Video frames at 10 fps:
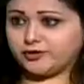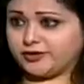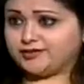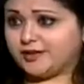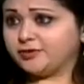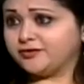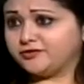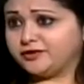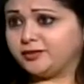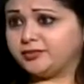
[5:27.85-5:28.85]
you mentioned the
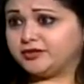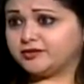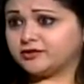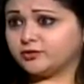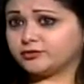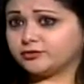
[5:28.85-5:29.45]
example of the Philippines,